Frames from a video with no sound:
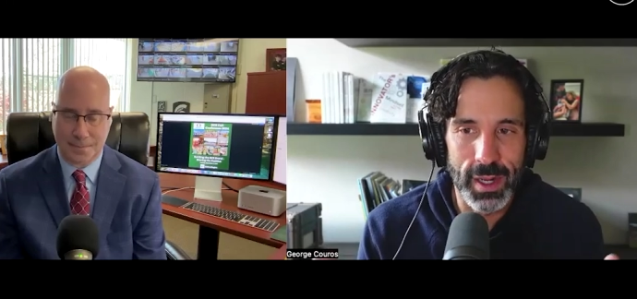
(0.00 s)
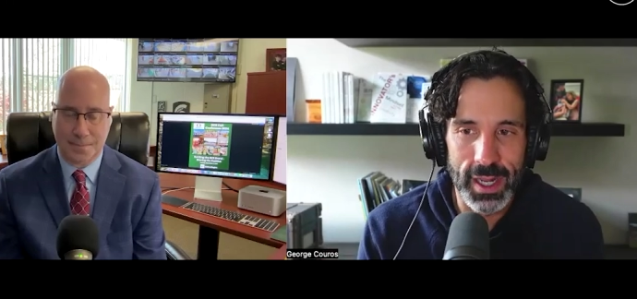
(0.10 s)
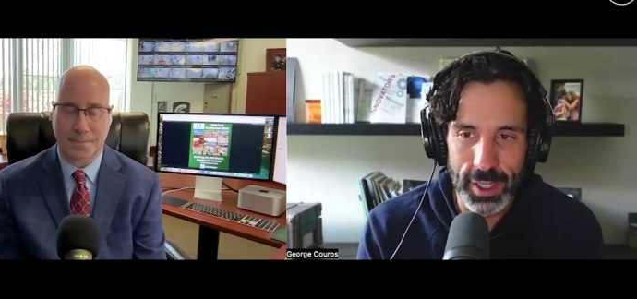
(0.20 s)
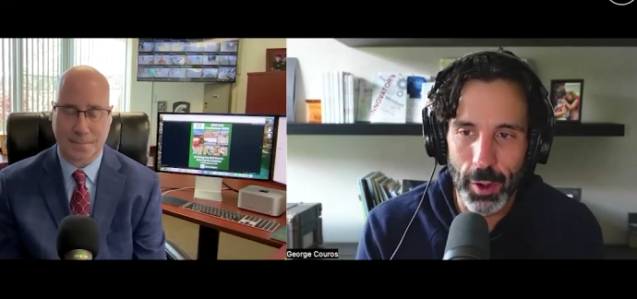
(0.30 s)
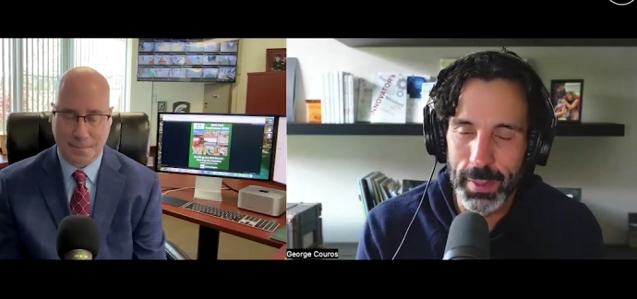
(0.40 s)

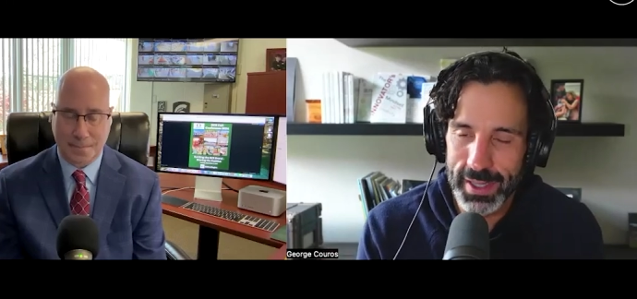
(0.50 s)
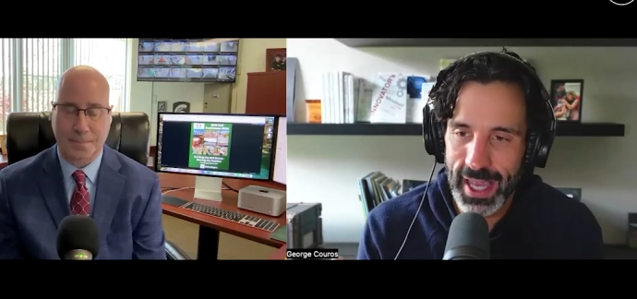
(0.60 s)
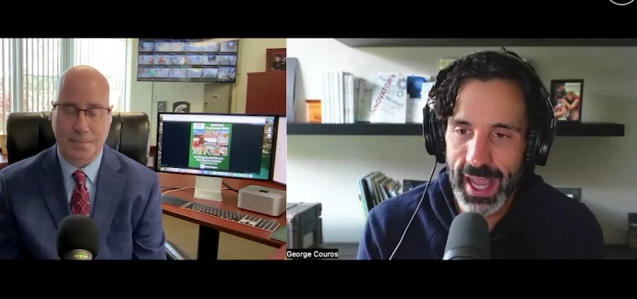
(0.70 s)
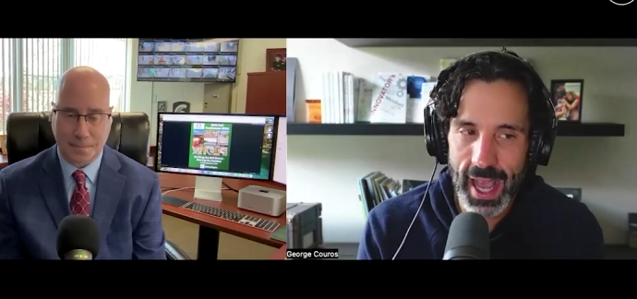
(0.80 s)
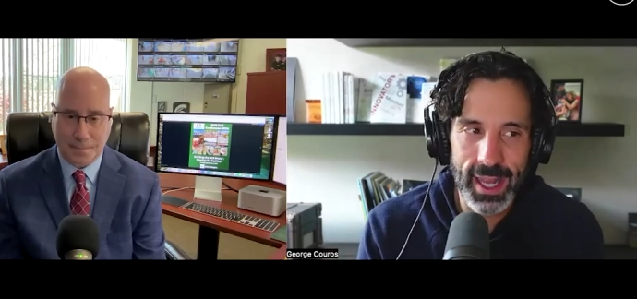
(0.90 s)
Speaker 1: you know, but
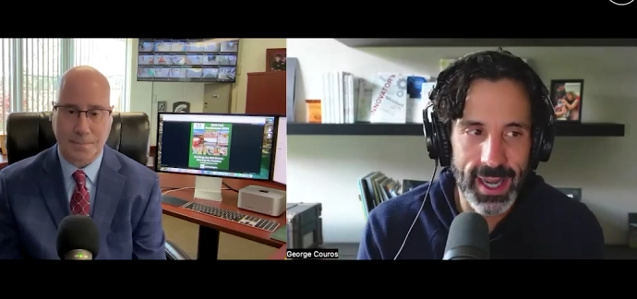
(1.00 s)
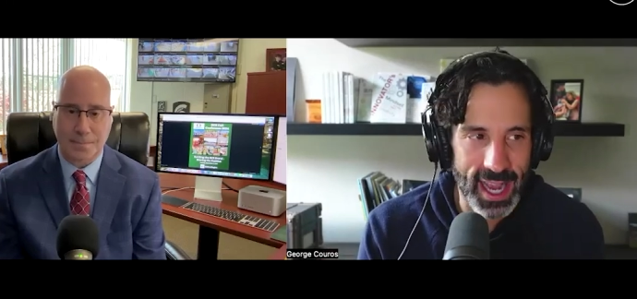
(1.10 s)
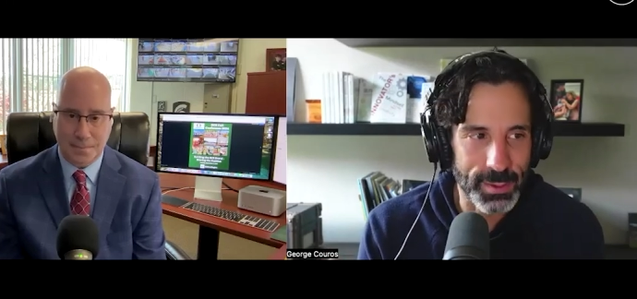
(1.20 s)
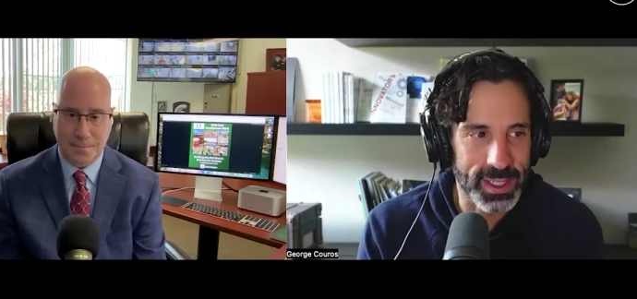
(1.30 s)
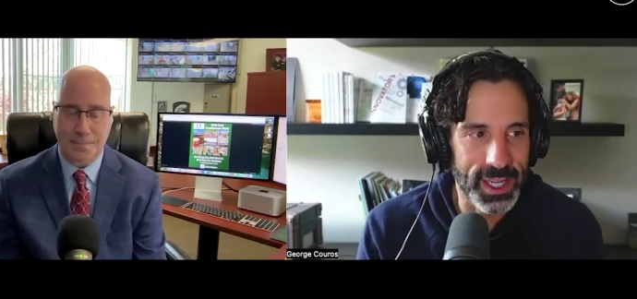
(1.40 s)
they had
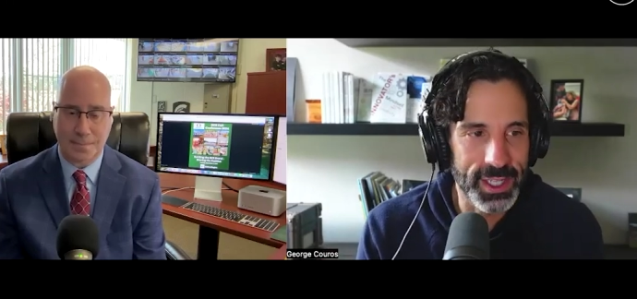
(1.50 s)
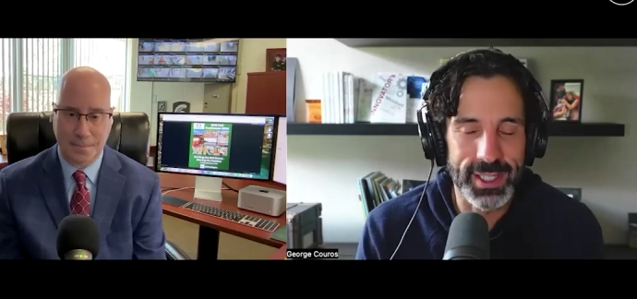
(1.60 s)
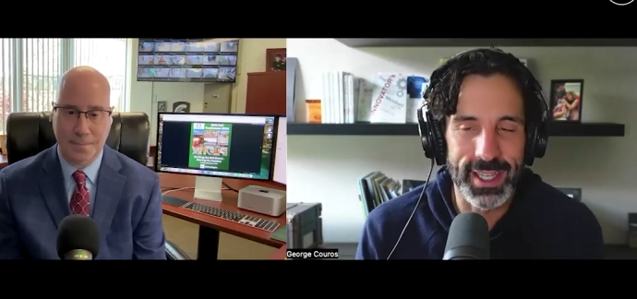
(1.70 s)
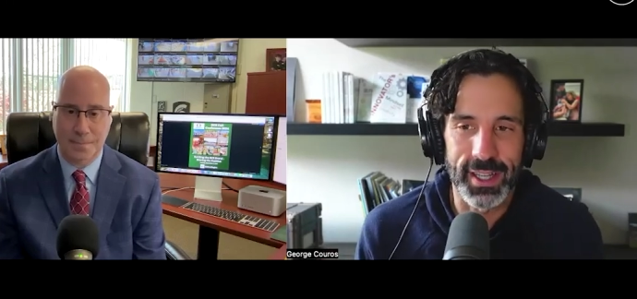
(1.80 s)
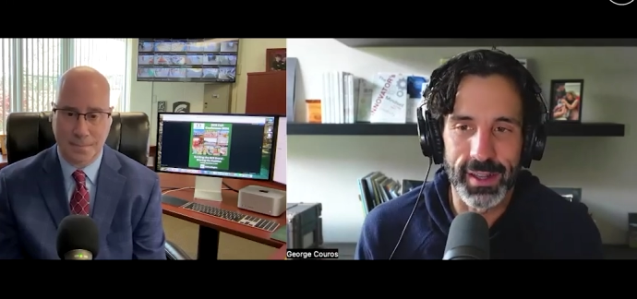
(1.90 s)

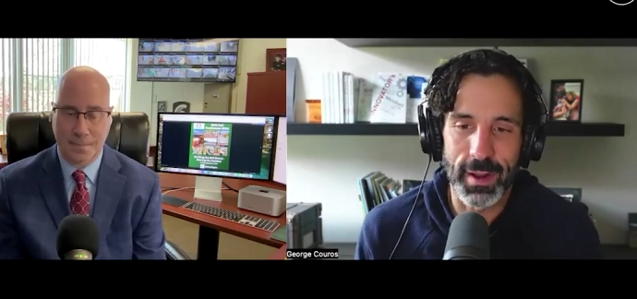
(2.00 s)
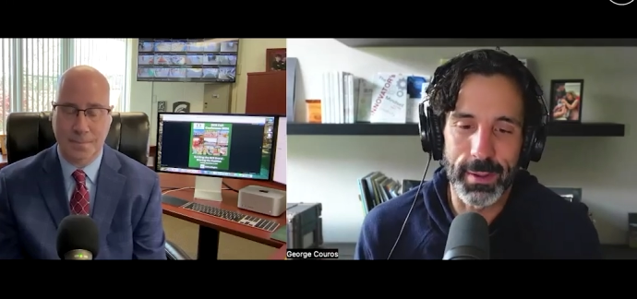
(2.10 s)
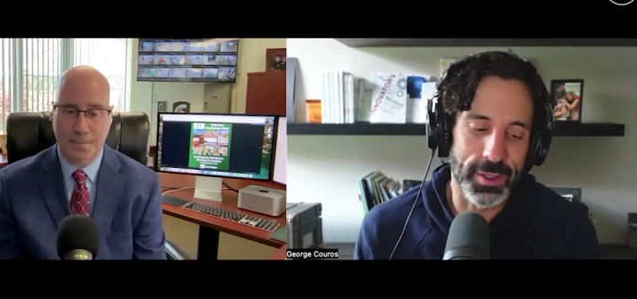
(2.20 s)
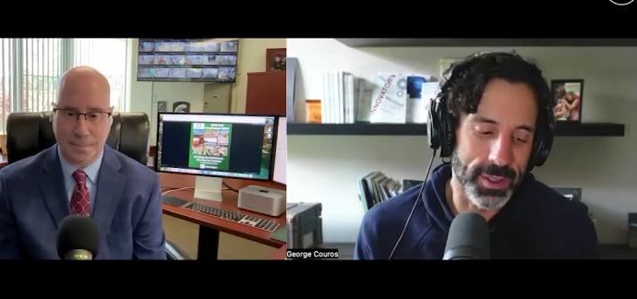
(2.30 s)
expectations that you lived up to.